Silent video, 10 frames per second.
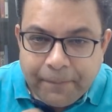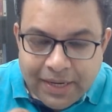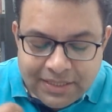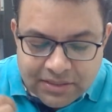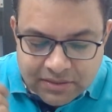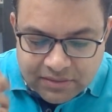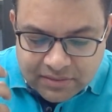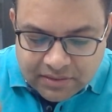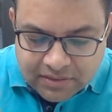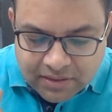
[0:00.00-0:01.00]
pressed
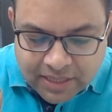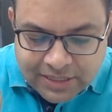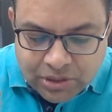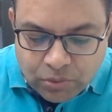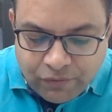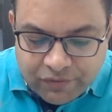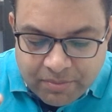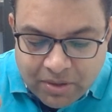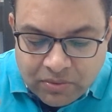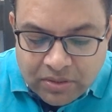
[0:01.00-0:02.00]
against the roof of the
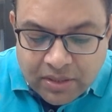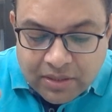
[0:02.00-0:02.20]
mouth,